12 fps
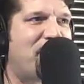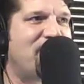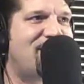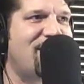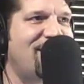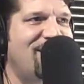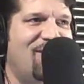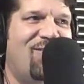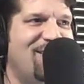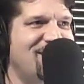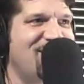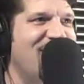opposite of
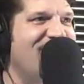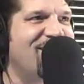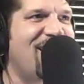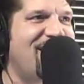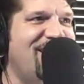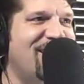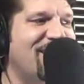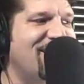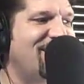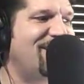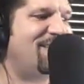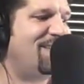what's going on here.
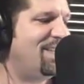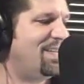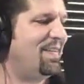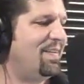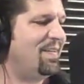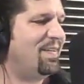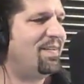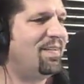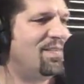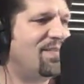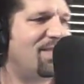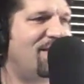
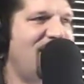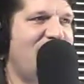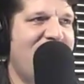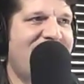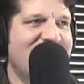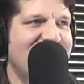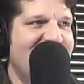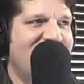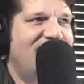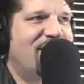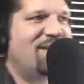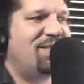They make us
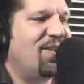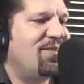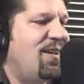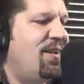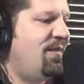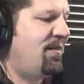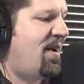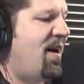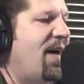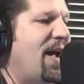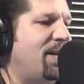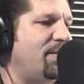look good, don't they?
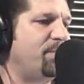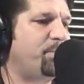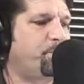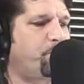All right.